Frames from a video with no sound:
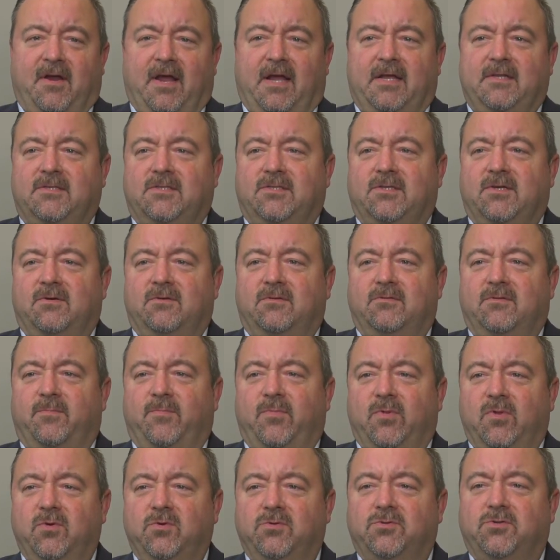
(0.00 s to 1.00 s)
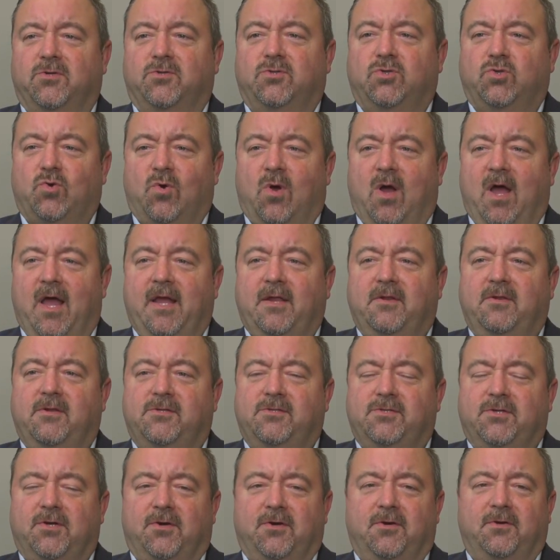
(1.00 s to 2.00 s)
And so the Blues are trying to
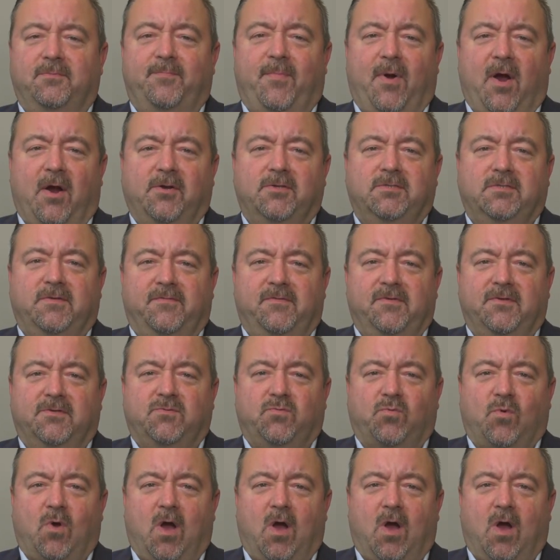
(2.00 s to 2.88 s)
turn parts of this